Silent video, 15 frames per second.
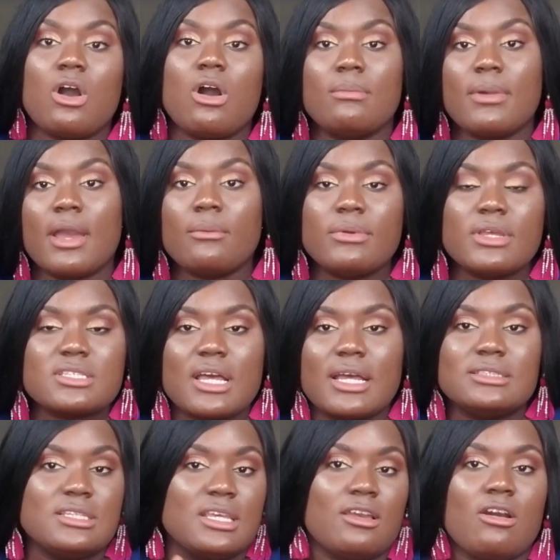all my wigs I
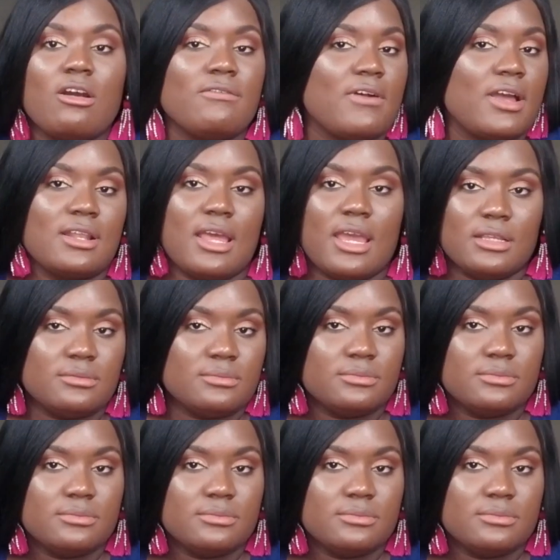take off at night.